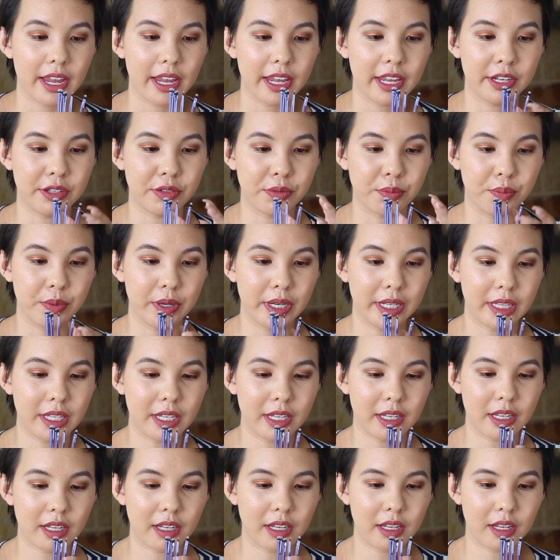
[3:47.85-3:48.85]
it's
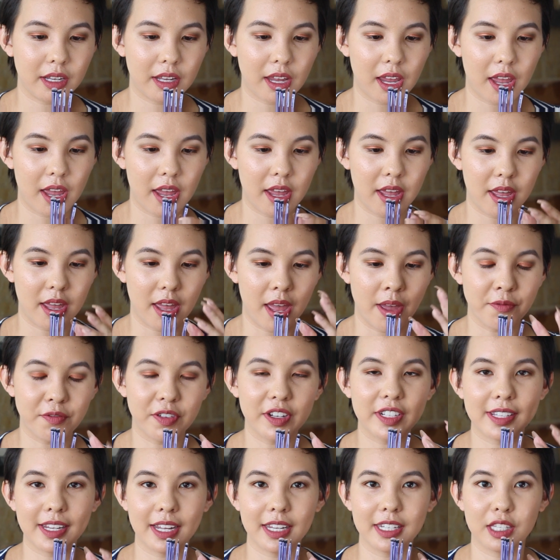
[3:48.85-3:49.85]
really
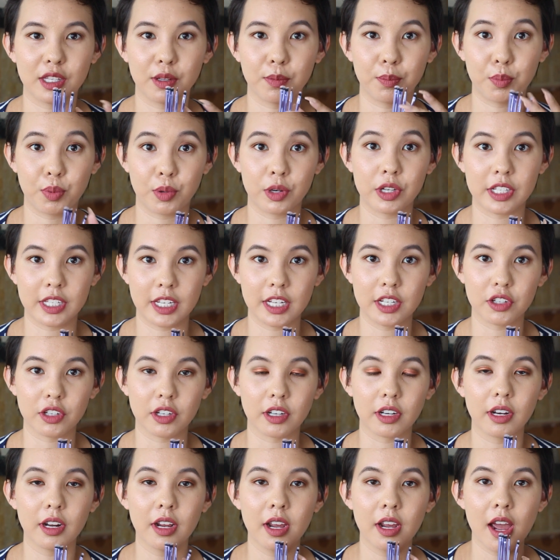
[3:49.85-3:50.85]
emphasizing precision.